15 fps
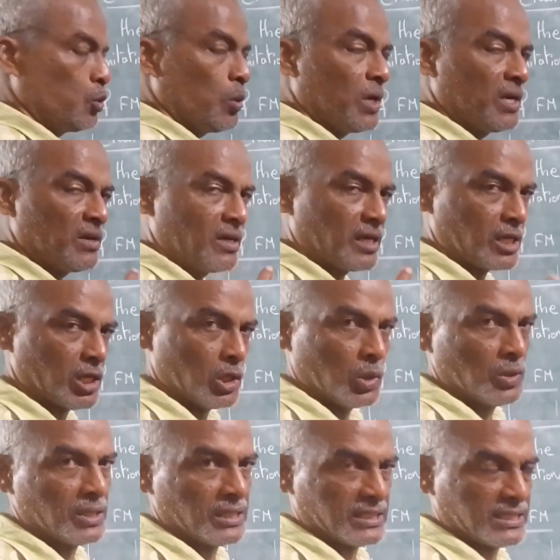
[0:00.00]
200
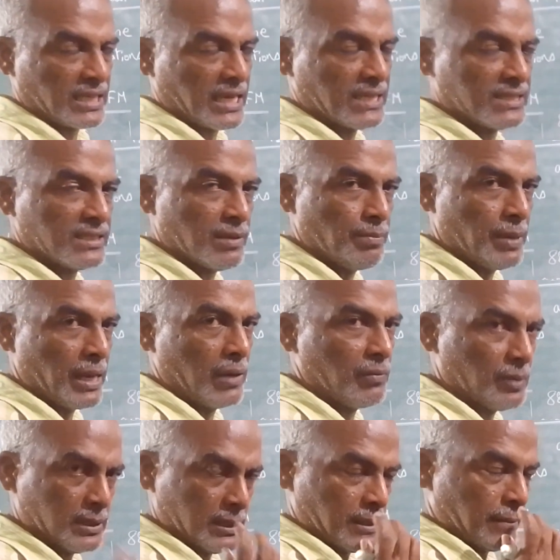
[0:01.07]
kilohertz as the
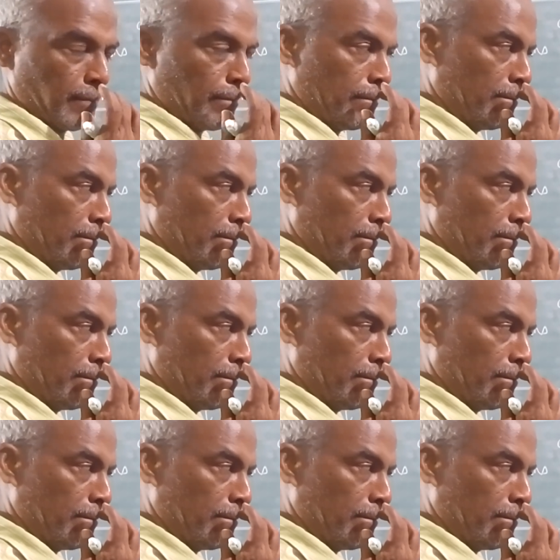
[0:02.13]
bandwidth.